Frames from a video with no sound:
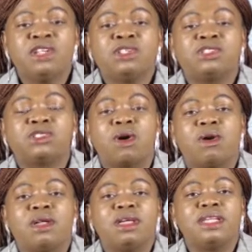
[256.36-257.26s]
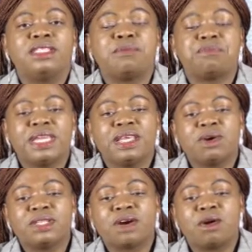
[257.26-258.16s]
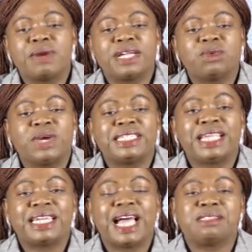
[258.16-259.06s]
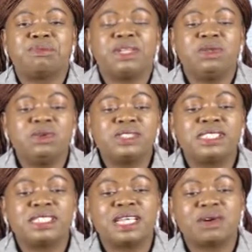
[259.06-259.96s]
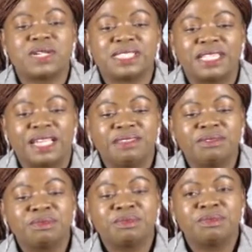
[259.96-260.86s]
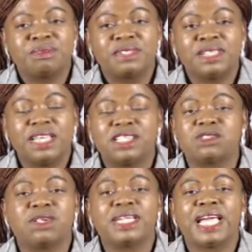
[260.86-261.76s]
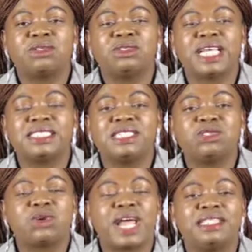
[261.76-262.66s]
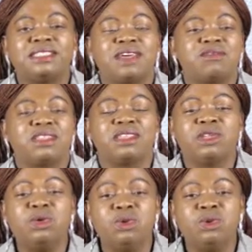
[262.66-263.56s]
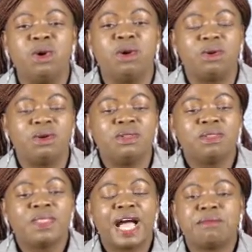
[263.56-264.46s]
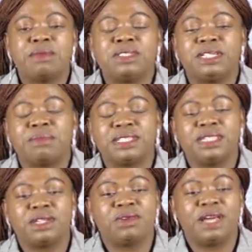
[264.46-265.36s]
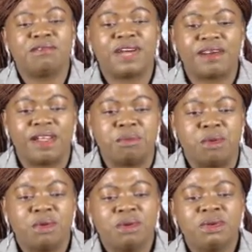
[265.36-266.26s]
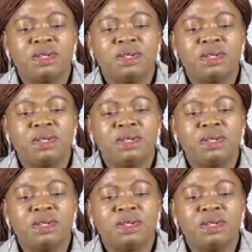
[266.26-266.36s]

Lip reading: So depending on the command word that has been used in the question, it's not like you just need to write everything you know about a particular variable.